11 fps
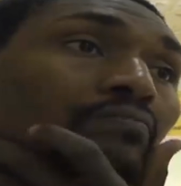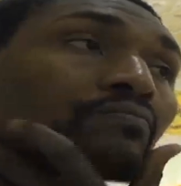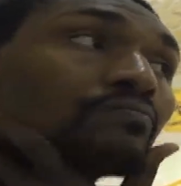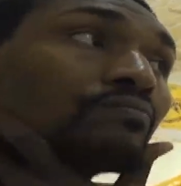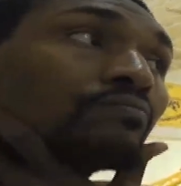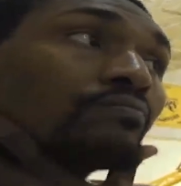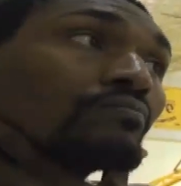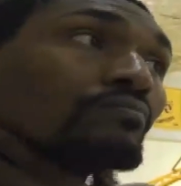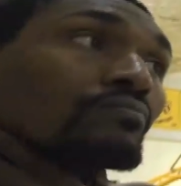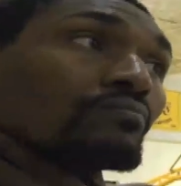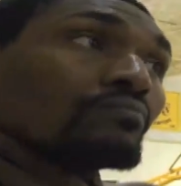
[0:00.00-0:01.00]
You won your last two
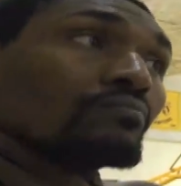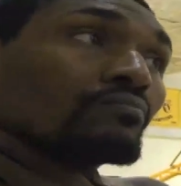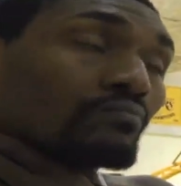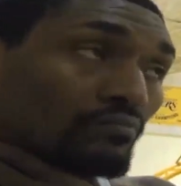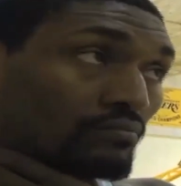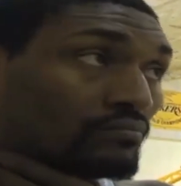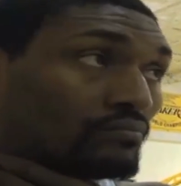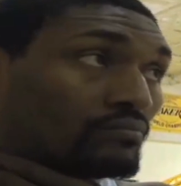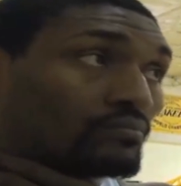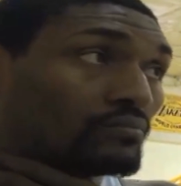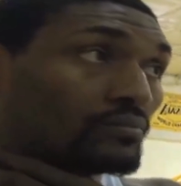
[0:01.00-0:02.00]
up there, and they
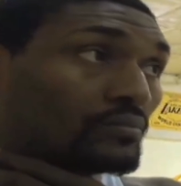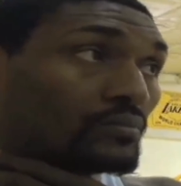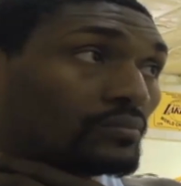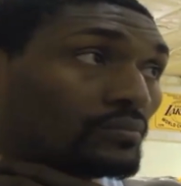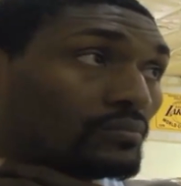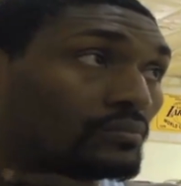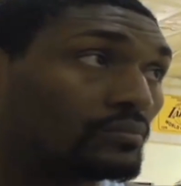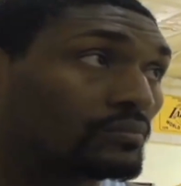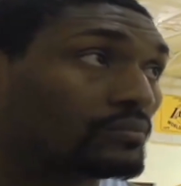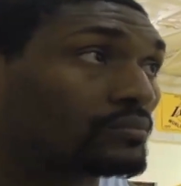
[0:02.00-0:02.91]
historically struggle down here.